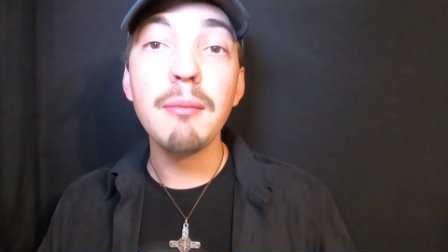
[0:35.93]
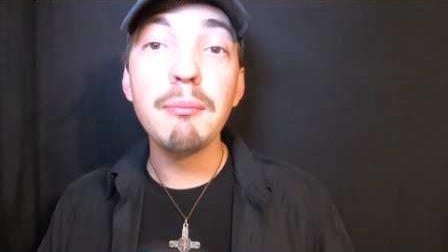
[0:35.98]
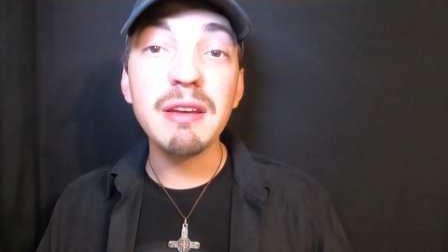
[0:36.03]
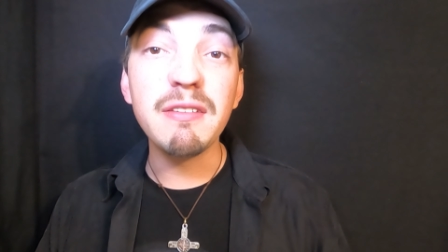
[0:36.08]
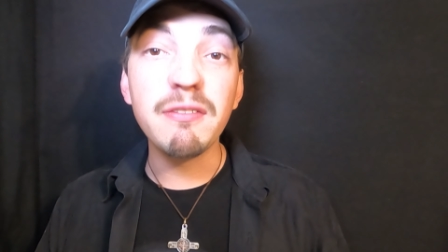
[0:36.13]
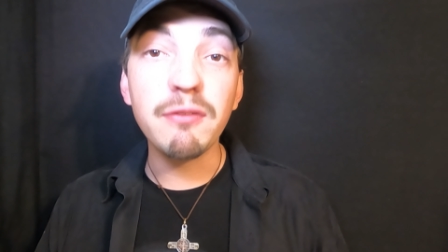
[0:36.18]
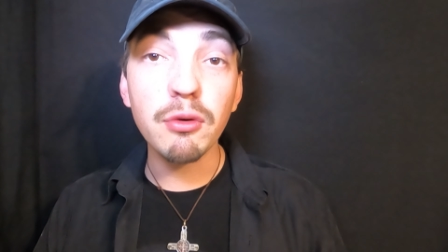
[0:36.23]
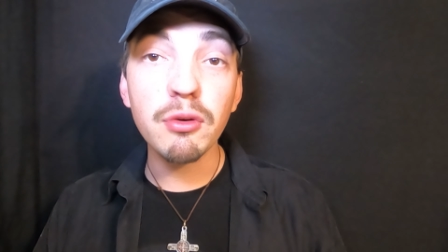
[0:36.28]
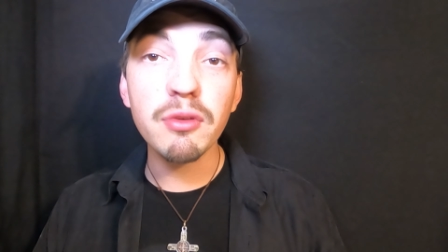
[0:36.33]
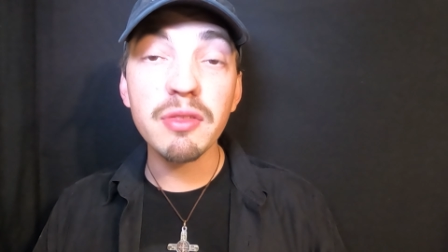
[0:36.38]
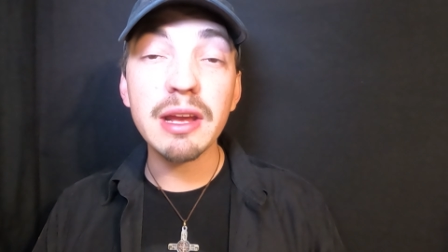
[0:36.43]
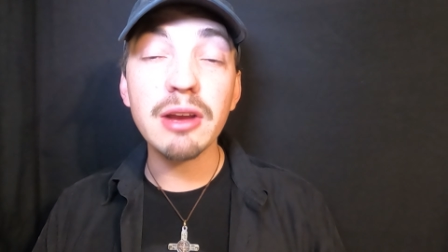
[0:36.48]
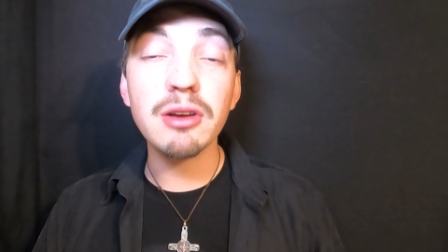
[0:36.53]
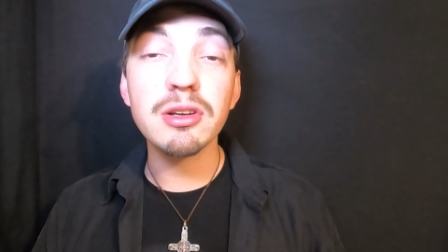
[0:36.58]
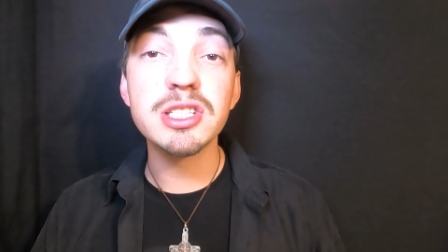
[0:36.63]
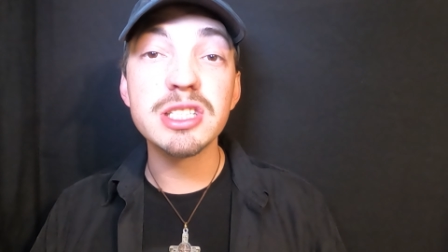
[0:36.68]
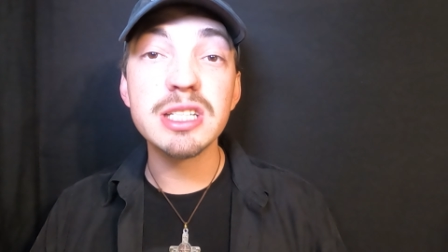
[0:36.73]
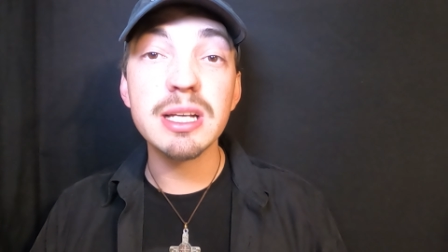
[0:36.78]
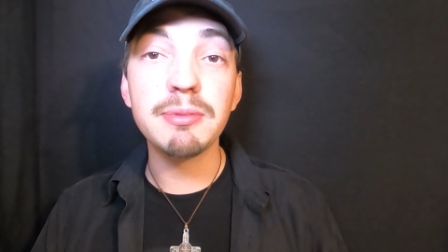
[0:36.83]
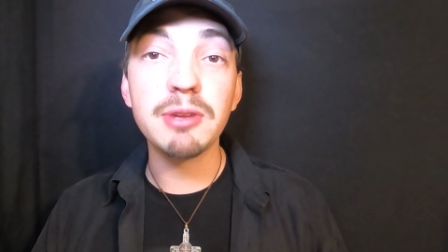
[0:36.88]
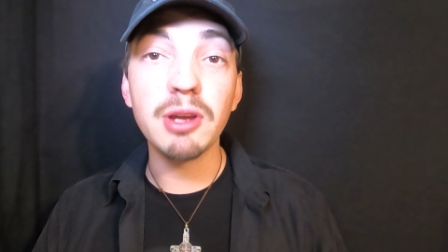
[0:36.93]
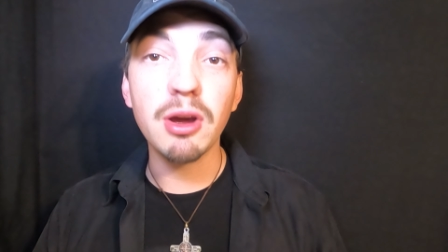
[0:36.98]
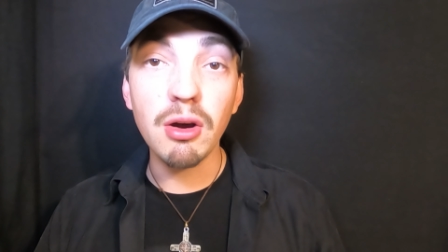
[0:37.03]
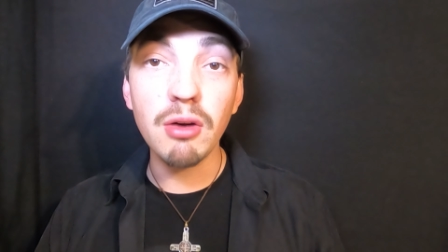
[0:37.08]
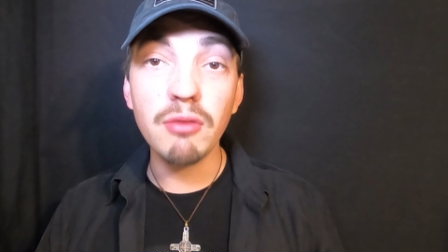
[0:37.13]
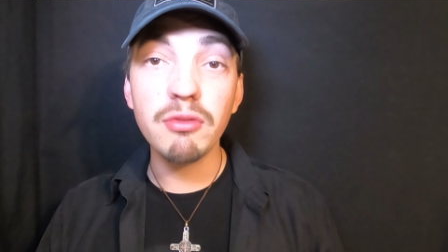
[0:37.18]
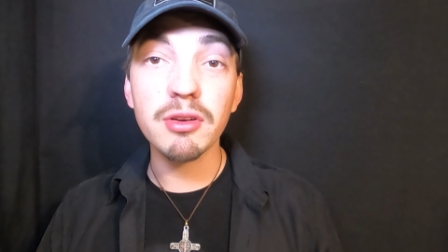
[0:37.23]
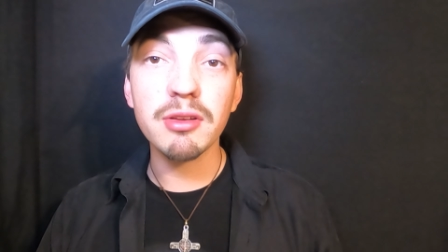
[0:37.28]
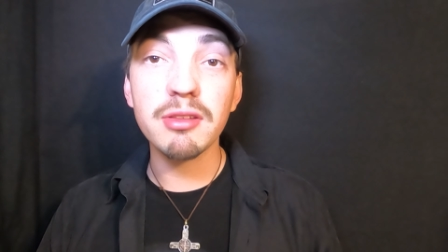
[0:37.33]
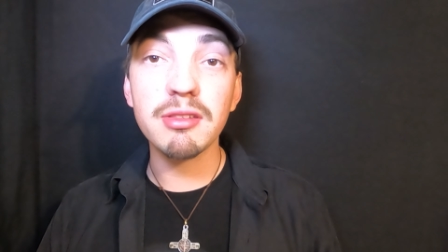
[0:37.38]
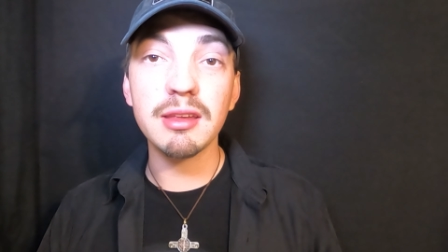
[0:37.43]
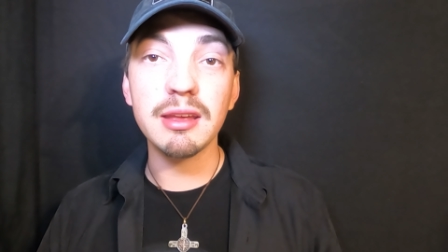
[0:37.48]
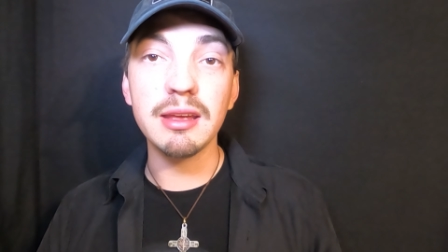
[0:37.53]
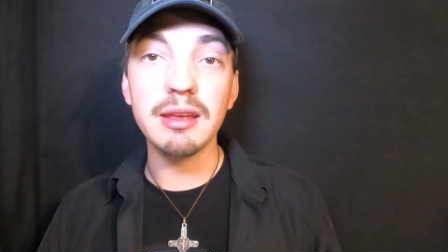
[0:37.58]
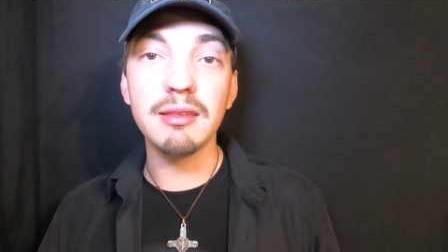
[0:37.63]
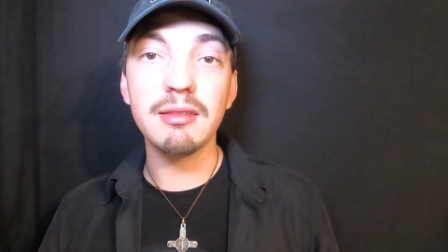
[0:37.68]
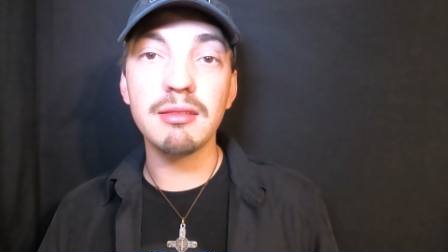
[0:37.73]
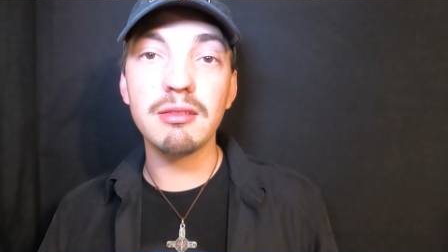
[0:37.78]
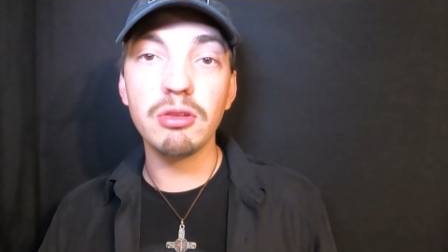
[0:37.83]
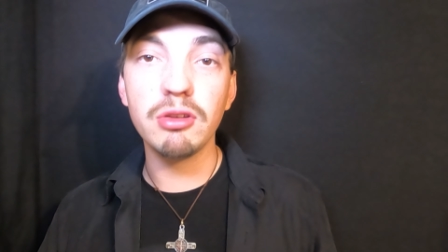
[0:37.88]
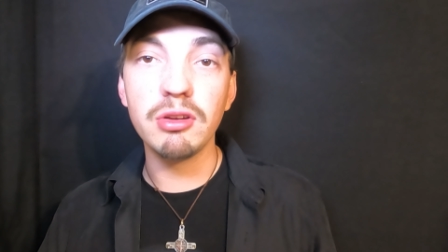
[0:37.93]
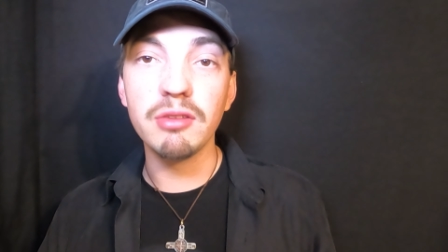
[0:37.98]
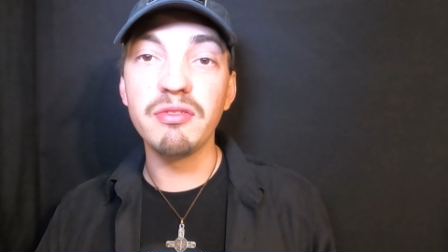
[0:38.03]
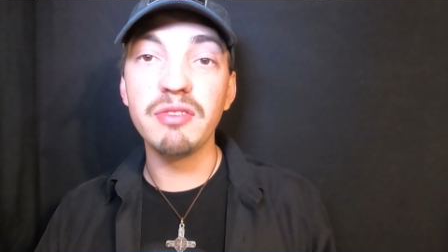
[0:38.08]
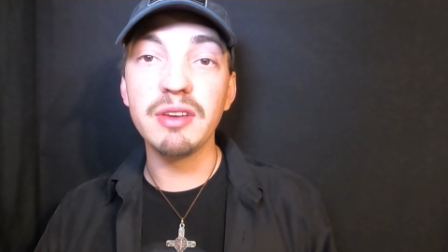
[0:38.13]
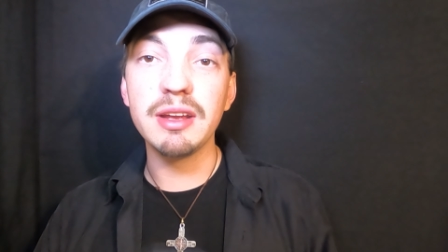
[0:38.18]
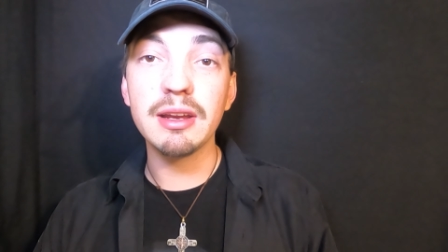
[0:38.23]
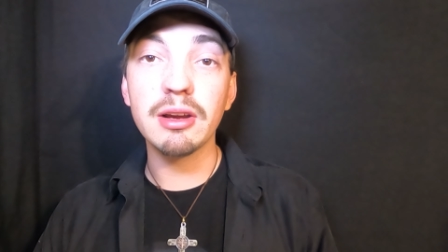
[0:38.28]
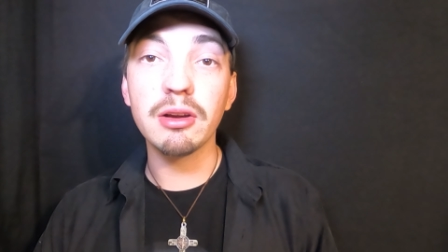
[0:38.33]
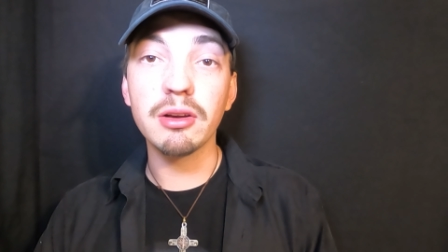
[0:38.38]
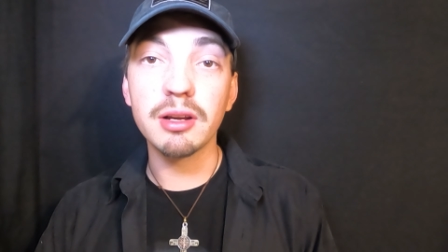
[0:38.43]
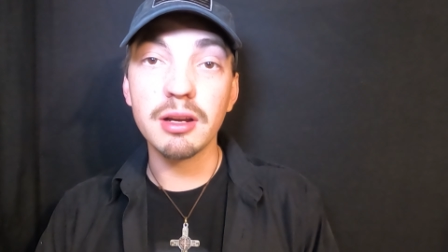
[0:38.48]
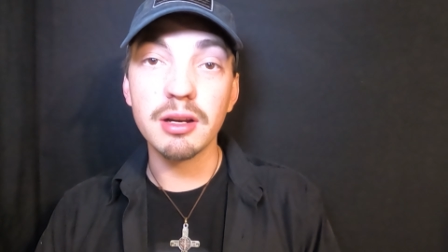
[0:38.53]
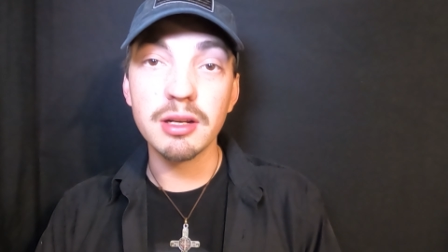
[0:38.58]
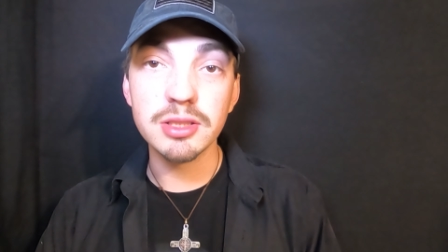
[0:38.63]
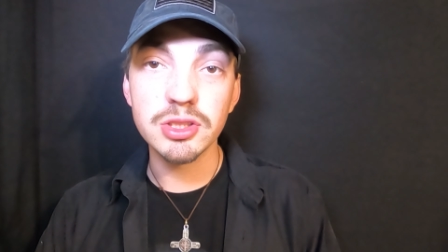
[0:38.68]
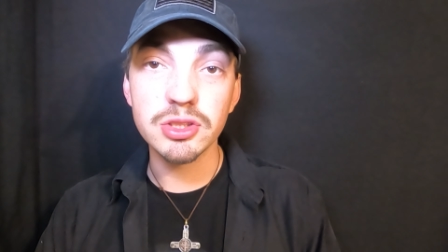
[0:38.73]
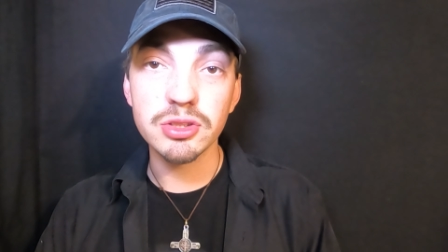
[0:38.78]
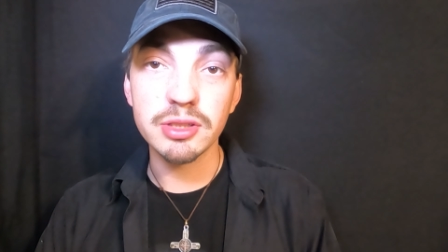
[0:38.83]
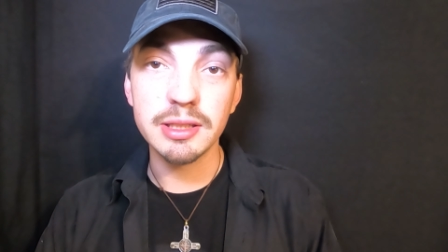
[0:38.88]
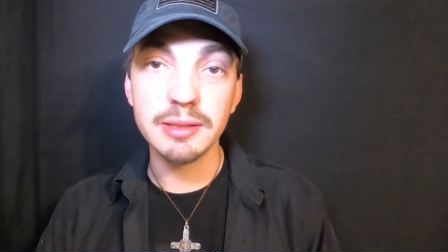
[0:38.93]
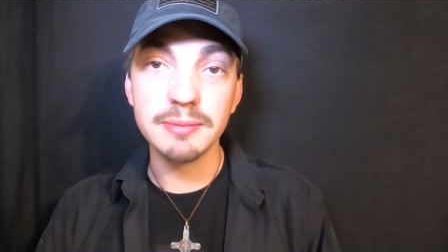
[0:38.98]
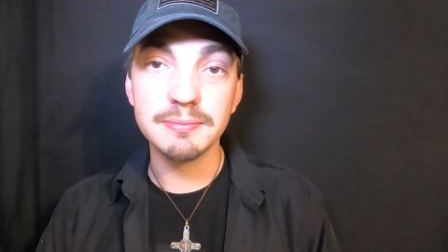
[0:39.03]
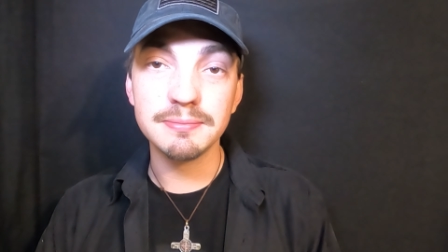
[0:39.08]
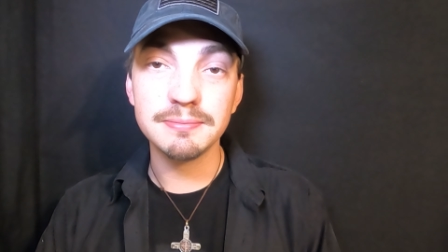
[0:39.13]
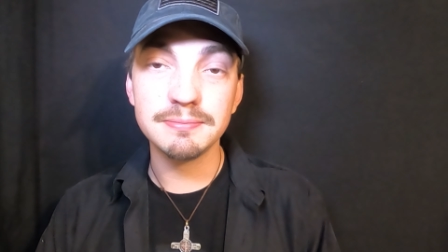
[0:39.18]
before they are shipped overseas to defend our country.